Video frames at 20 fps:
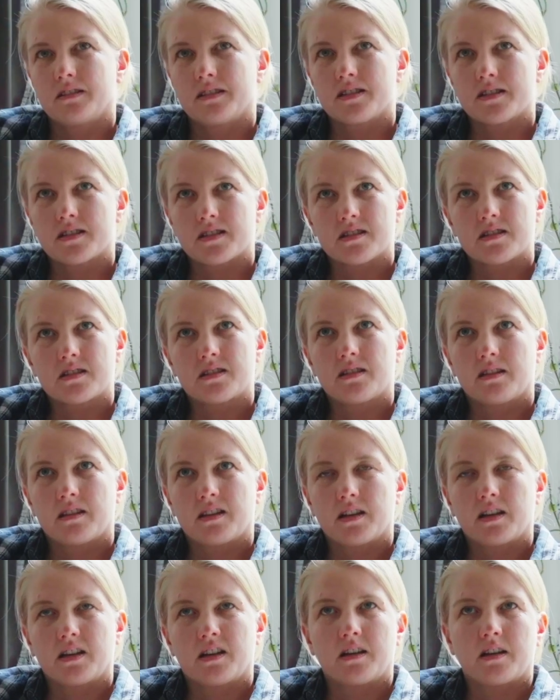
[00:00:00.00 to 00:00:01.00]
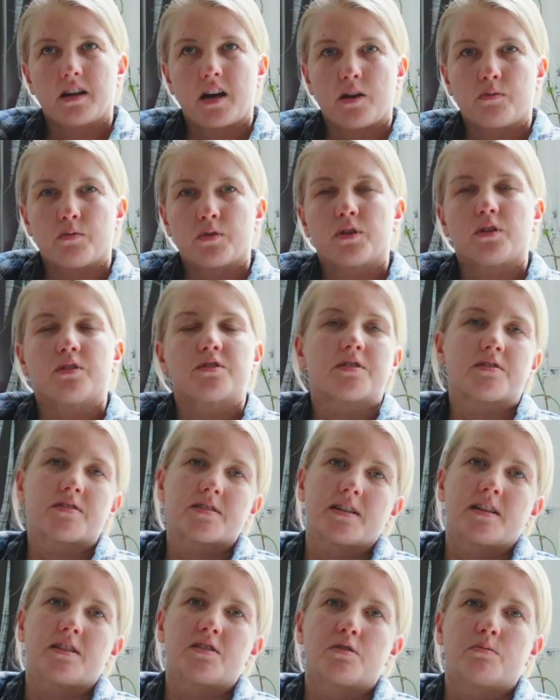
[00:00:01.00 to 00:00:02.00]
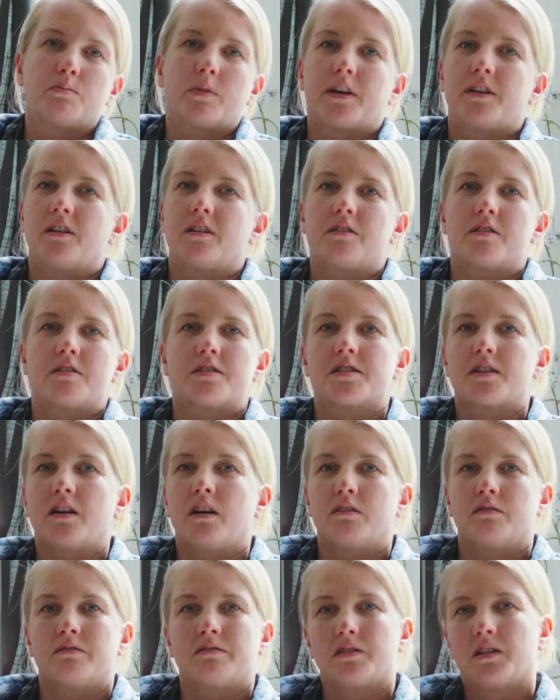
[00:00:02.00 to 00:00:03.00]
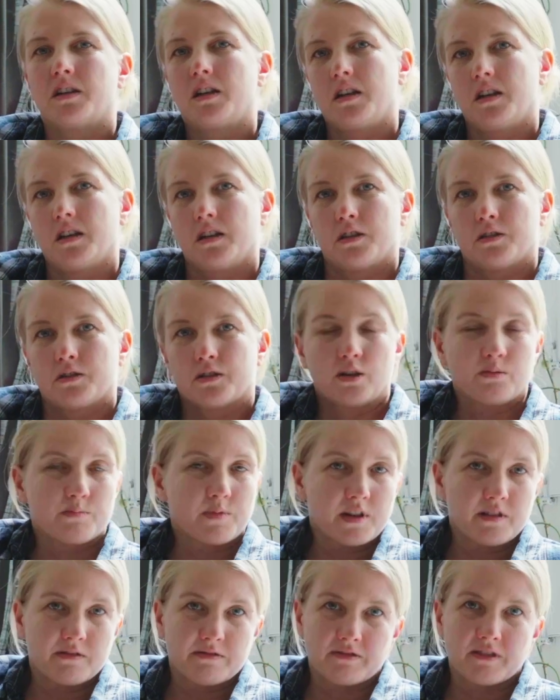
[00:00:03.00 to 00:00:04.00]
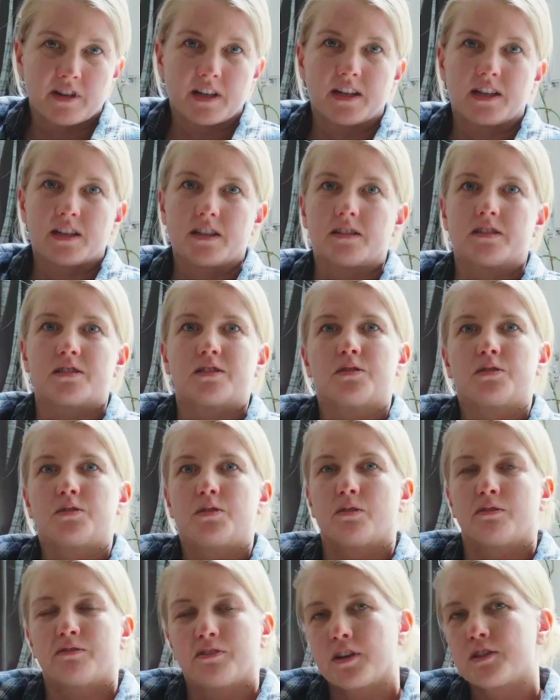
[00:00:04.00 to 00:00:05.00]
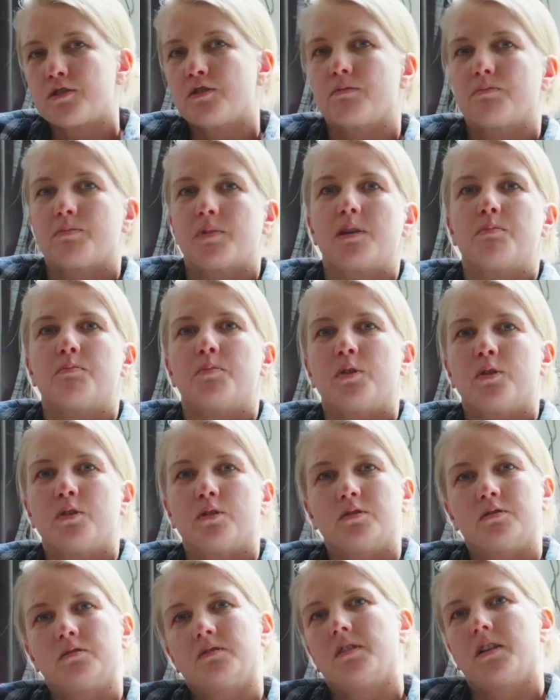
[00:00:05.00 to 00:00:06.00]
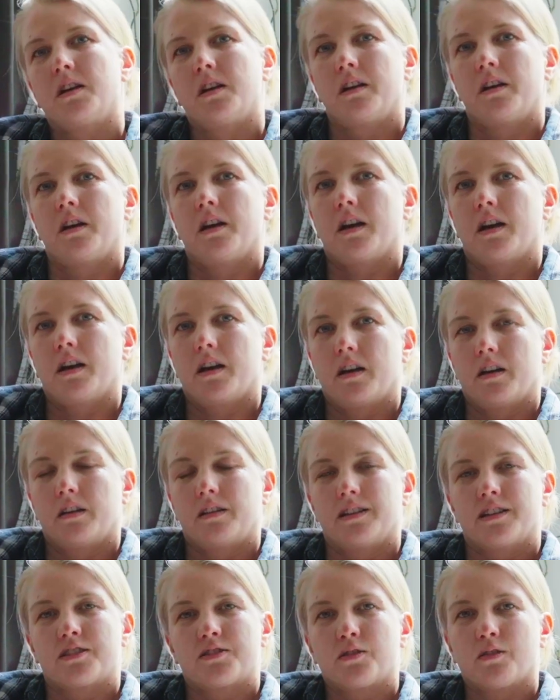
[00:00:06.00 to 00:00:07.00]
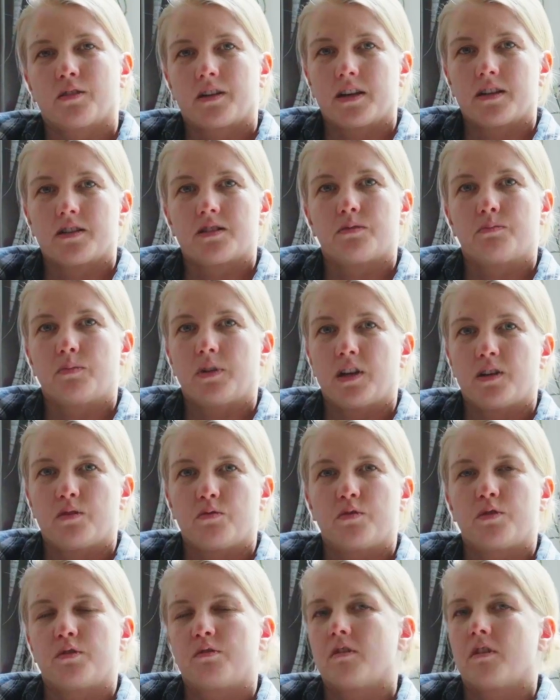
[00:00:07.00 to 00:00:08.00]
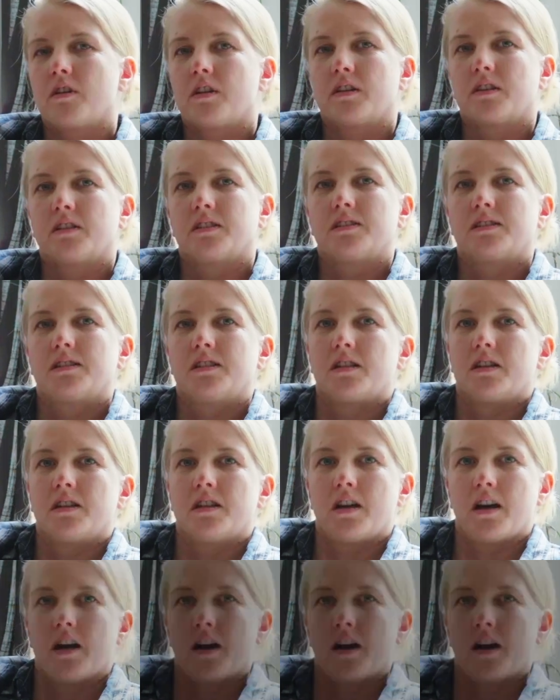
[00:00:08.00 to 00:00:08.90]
this is the thing I would also say to my younger self. Don't be afraid. You'll find your people. And it's okay to be who you are.